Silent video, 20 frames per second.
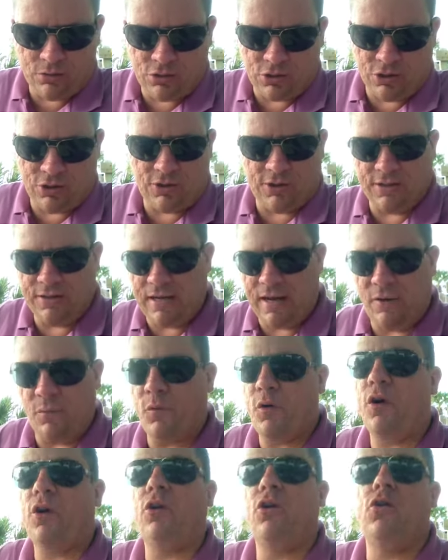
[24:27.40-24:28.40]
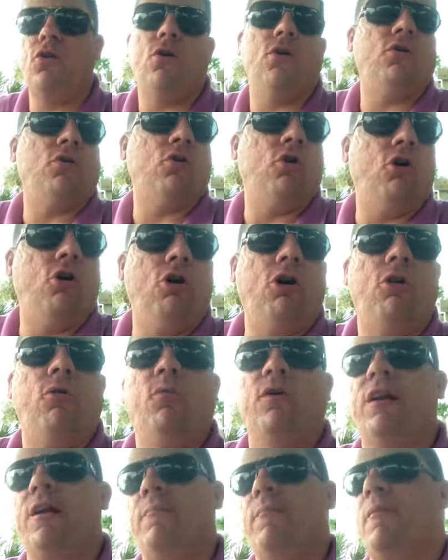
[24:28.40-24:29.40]
you can network, you can call.
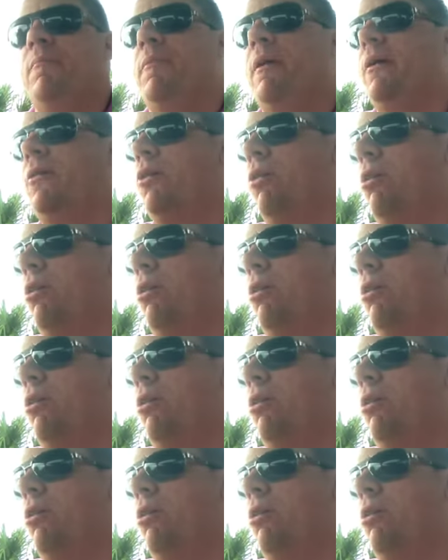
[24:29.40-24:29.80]
What I mean by